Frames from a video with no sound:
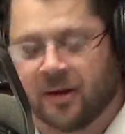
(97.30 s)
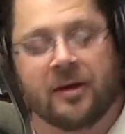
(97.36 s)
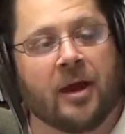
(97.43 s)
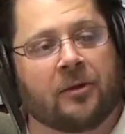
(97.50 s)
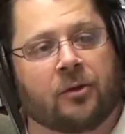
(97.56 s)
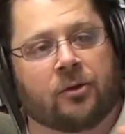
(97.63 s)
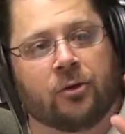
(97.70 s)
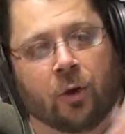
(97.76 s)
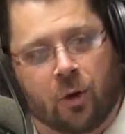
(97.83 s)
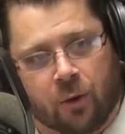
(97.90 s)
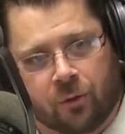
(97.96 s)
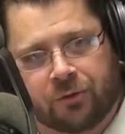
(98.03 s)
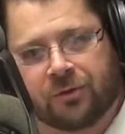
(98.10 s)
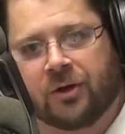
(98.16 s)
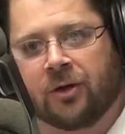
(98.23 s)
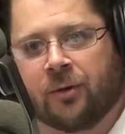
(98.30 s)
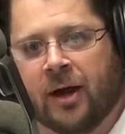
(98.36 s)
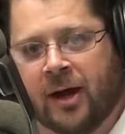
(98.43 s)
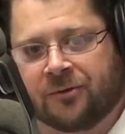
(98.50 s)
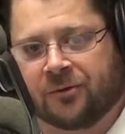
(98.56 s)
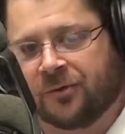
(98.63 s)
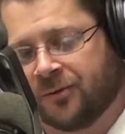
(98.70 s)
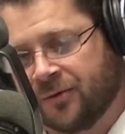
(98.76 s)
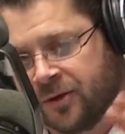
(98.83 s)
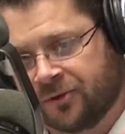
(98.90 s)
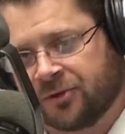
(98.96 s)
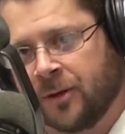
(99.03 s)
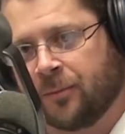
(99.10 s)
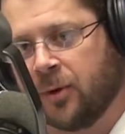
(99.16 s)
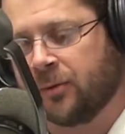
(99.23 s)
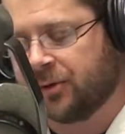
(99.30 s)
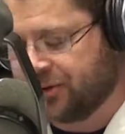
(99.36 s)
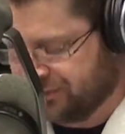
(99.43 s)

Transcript: another goal to go after to finish up what we